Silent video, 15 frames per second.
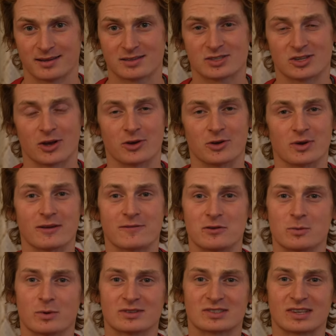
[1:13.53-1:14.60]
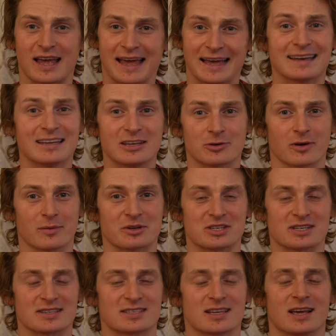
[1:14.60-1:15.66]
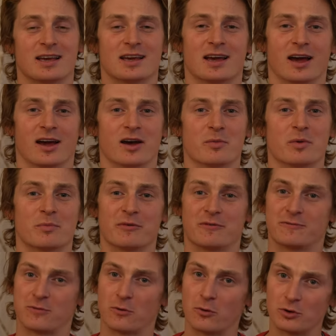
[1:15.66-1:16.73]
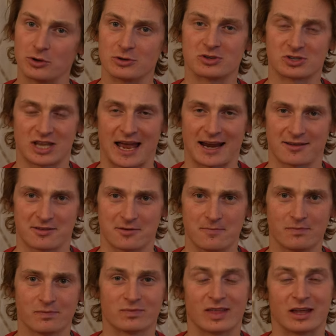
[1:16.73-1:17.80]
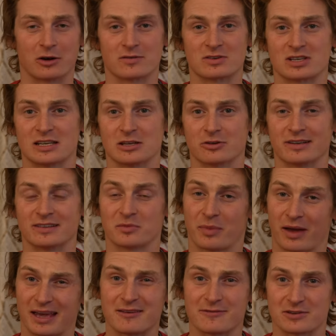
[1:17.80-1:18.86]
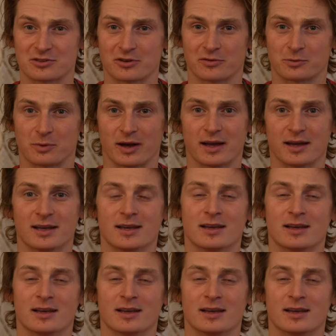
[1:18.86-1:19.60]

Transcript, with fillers: So if you want to edit your images um, before you stack them, then obviously you'll need to pay for software.